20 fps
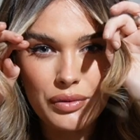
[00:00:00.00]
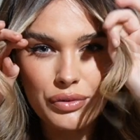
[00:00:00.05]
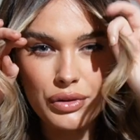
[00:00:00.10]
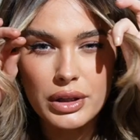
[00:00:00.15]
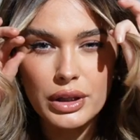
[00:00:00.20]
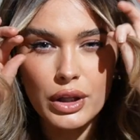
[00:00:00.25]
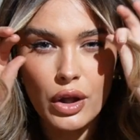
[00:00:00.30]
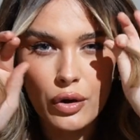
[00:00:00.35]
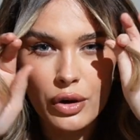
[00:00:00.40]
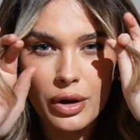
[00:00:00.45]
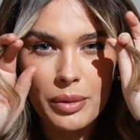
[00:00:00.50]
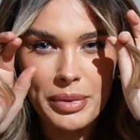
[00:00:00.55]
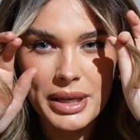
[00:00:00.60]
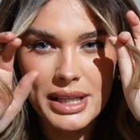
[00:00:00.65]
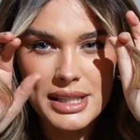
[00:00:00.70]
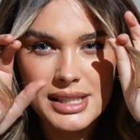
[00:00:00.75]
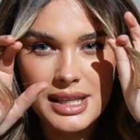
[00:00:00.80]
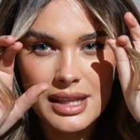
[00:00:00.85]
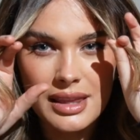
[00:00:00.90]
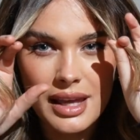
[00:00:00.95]
of the longer
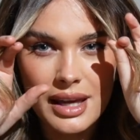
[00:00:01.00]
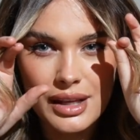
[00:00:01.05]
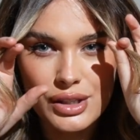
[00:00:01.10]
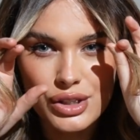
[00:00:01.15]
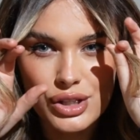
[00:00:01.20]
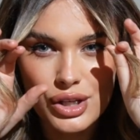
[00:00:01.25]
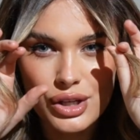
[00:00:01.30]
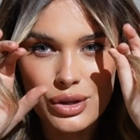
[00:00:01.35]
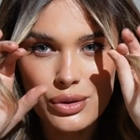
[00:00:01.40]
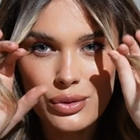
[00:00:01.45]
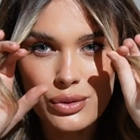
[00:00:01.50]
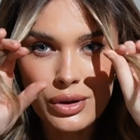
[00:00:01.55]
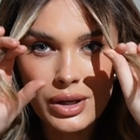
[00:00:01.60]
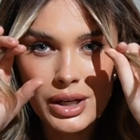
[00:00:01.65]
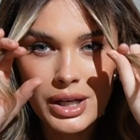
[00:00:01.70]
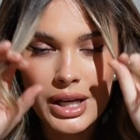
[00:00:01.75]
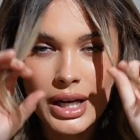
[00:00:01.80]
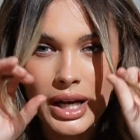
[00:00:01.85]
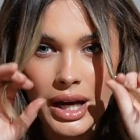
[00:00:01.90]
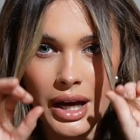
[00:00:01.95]
bits in there too,
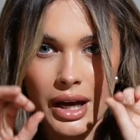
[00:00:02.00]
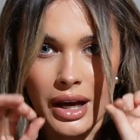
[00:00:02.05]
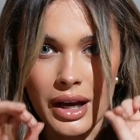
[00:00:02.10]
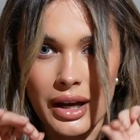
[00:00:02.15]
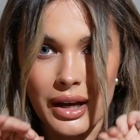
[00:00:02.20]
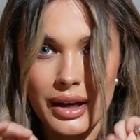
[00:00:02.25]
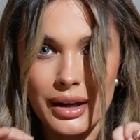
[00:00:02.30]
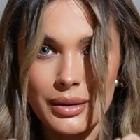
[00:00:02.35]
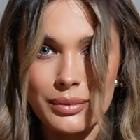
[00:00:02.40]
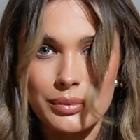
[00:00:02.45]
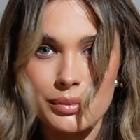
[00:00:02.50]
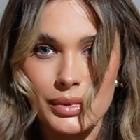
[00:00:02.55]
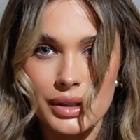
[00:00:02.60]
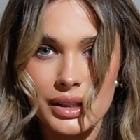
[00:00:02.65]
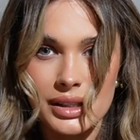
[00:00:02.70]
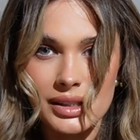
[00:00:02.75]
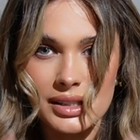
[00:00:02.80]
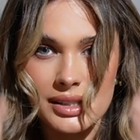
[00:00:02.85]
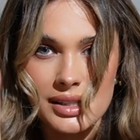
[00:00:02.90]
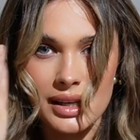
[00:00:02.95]

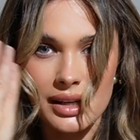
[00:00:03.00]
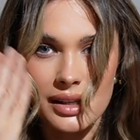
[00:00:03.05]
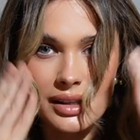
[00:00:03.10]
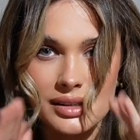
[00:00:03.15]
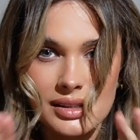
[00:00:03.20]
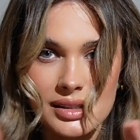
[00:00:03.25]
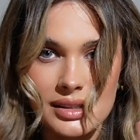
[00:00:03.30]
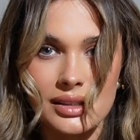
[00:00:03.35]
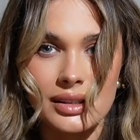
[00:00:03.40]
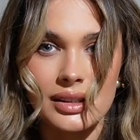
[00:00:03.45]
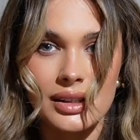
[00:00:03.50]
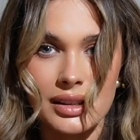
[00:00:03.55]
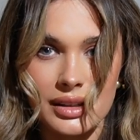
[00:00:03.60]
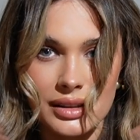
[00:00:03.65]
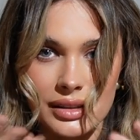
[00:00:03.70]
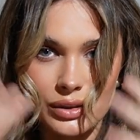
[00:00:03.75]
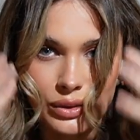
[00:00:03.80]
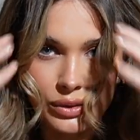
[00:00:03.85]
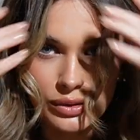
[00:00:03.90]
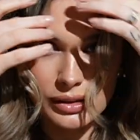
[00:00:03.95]
because then it's gonna
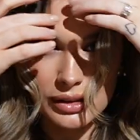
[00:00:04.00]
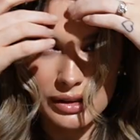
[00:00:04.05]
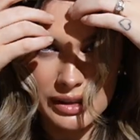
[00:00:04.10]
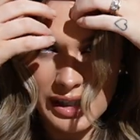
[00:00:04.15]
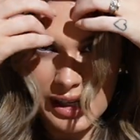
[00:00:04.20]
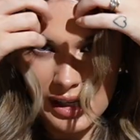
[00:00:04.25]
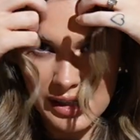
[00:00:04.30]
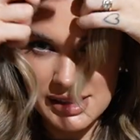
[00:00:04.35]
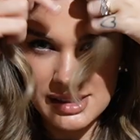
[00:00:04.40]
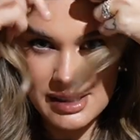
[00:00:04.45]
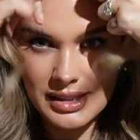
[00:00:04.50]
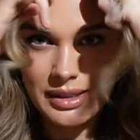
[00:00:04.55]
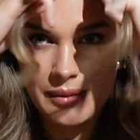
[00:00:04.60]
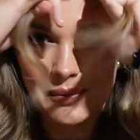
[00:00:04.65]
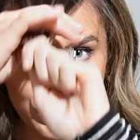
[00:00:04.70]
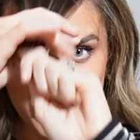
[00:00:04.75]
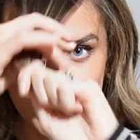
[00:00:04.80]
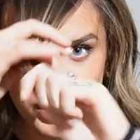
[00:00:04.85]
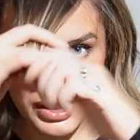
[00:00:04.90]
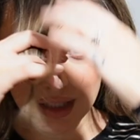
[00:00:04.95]
all look nice.
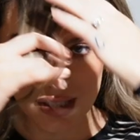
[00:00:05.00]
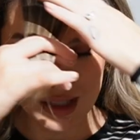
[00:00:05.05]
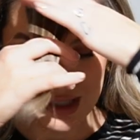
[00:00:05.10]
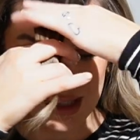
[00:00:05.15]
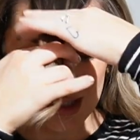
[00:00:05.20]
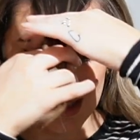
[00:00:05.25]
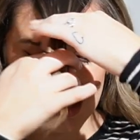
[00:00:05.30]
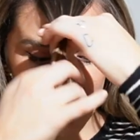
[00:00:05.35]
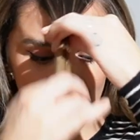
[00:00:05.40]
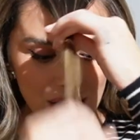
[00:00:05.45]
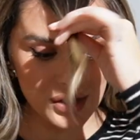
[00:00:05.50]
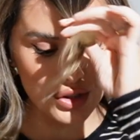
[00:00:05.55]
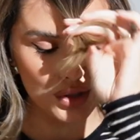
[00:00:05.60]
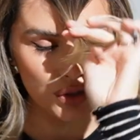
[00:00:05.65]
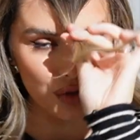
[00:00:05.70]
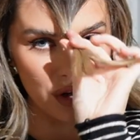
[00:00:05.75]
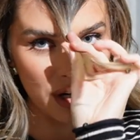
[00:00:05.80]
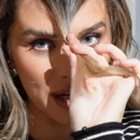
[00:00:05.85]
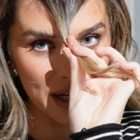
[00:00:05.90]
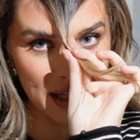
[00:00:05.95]
just gonna
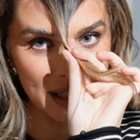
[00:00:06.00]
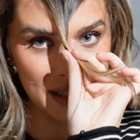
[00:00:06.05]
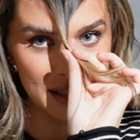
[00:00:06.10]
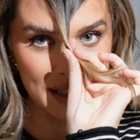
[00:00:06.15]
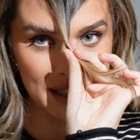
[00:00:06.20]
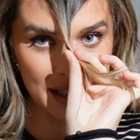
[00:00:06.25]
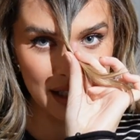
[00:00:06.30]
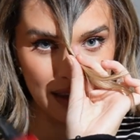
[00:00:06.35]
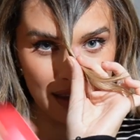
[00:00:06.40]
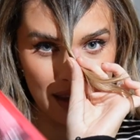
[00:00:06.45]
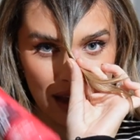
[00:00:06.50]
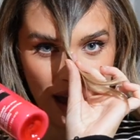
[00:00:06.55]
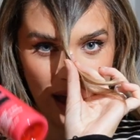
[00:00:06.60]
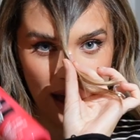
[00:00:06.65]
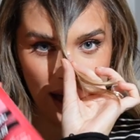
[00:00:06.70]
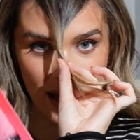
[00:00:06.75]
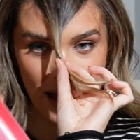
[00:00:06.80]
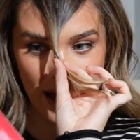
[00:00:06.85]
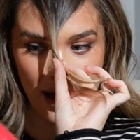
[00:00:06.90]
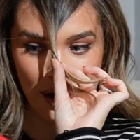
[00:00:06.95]
saturate the
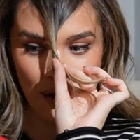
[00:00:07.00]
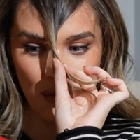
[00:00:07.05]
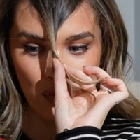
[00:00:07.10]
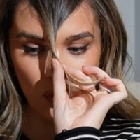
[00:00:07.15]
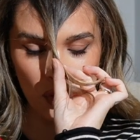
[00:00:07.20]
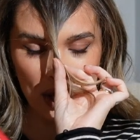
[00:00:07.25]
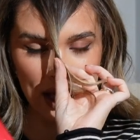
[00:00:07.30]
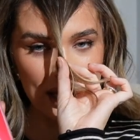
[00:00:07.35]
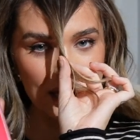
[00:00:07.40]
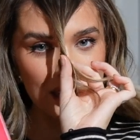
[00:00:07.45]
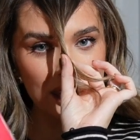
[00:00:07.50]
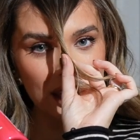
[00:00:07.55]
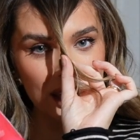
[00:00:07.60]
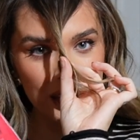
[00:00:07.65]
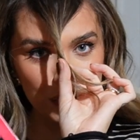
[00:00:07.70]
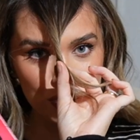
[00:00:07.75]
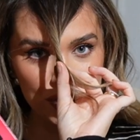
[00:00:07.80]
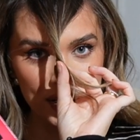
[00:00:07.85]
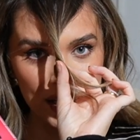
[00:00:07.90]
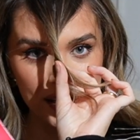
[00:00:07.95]
hair with
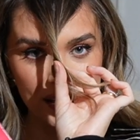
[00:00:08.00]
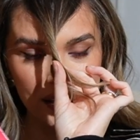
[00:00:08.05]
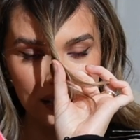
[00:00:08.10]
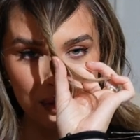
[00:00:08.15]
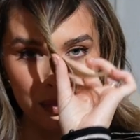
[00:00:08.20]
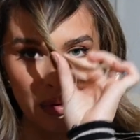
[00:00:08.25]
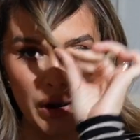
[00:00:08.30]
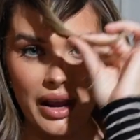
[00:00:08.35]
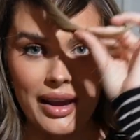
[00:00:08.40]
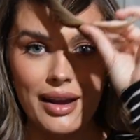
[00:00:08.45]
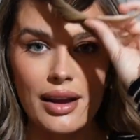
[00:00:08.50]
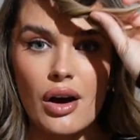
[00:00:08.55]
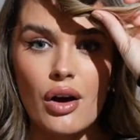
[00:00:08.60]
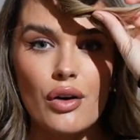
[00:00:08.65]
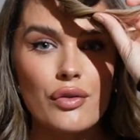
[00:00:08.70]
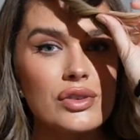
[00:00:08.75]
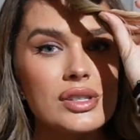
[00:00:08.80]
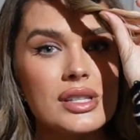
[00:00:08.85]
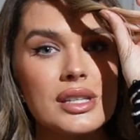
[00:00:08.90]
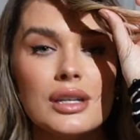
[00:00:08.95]
heat protectant spray.
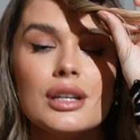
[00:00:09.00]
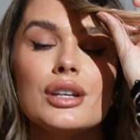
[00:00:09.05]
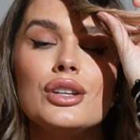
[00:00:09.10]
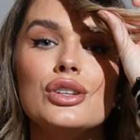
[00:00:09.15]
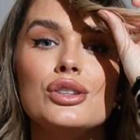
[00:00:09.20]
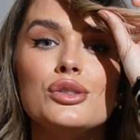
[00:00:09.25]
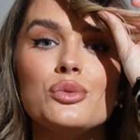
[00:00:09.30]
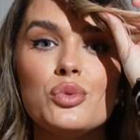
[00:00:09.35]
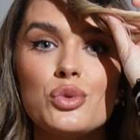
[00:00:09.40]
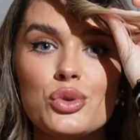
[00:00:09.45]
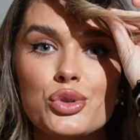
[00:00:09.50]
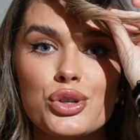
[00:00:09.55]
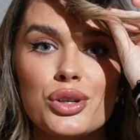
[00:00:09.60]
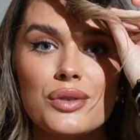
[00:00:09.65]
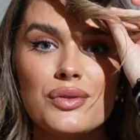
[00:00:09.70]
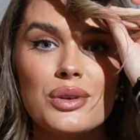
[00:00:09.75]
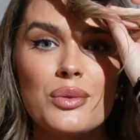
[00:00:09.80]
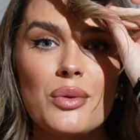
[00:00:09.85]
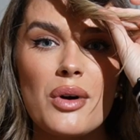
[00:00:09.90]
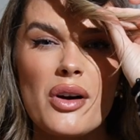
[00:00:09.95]
Obviously you can use water
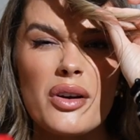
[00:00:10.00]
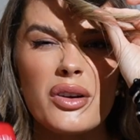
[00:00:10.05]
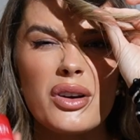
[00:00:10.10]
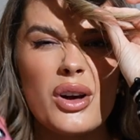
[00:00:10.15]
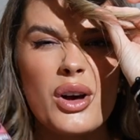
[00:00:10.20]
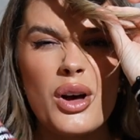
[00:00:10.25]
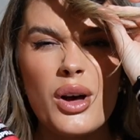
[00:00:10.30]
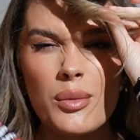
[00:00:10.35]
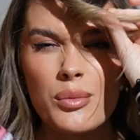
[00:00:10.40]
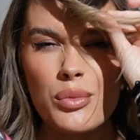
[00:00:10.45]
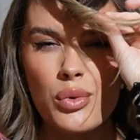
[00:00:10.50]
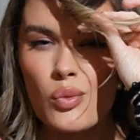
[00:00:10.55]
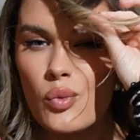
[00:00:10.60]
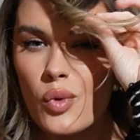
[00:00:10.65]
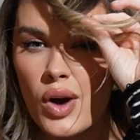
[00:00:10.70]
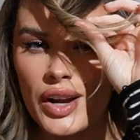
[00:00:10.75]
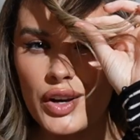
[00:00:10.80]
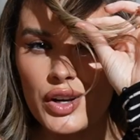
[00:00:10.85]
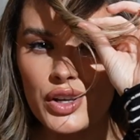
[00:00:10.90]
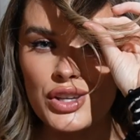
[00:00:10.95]
if you want, but
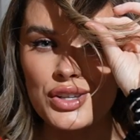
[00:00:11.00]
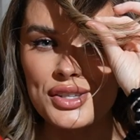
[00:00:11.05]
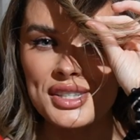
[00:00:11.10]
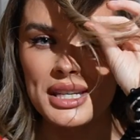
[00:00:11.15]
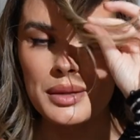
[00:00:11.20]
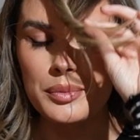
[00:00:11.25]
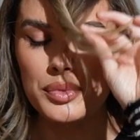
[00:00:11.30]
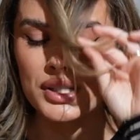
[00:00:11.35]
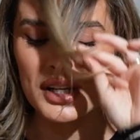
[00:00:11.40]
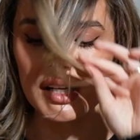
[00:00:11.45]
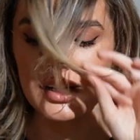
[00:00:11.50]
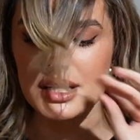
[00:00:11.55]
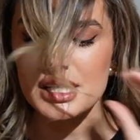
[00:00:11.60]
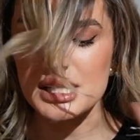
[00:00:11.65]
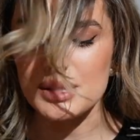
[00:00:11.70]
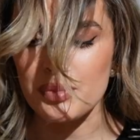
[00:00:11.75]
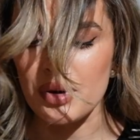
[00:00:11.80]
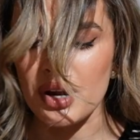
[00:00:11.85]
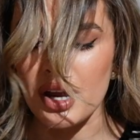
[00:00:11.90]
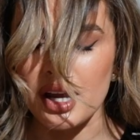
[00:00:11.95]
why not use heat protectant
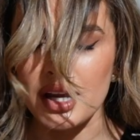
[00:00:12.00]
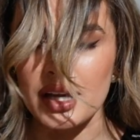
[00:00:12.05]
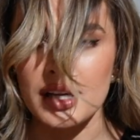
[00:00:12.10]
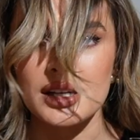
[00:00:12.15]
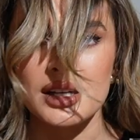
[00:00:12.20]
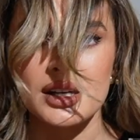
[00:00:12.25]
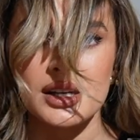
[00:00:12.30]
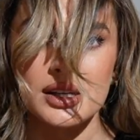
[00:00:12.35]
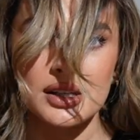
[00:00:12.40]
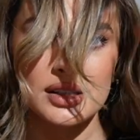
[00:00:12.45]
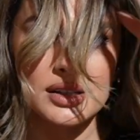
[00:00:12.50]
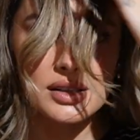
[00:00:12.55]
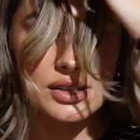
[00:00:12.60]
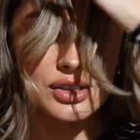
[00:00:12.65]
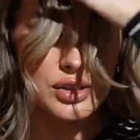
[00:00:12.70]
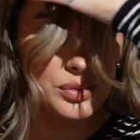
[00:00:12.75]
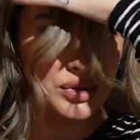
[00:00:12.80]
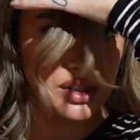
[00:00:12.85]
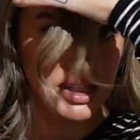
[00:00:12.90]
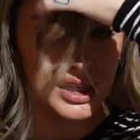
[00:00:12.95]
spray, because
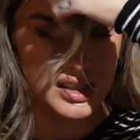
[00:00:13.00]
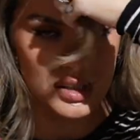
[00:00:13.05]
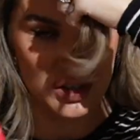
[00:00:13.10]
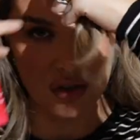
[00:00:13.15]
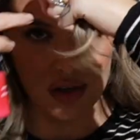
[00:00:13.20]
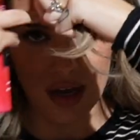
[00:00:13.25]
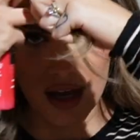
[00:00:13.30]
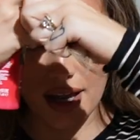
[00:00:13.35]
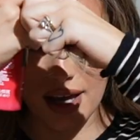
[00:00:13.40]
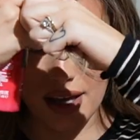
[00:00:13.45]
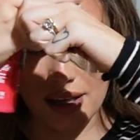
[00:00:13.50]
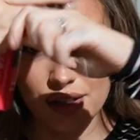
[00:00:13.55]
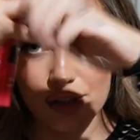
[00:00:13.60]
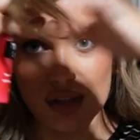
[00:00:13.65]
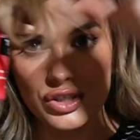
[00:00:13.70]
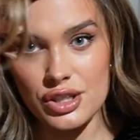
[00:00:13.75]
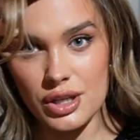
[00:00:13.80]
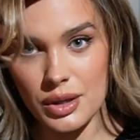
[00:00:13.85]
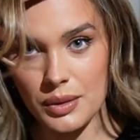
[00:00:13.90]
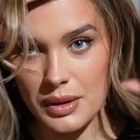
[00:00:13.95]
you're protecting your hair,
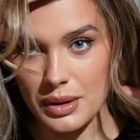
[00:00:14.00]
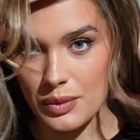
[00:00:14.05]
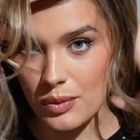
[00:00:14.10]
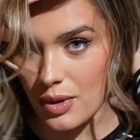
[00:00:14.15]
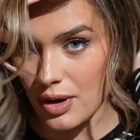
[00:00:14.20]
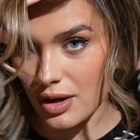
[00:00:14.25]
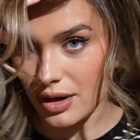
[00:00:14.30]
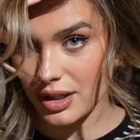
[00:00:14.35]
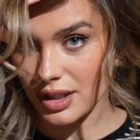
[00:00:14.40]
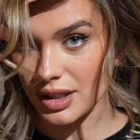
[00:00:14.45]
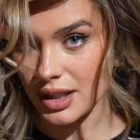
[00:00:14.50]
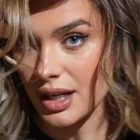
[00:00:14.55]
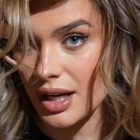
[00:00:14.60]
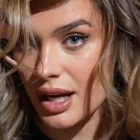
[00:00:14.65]
two in one.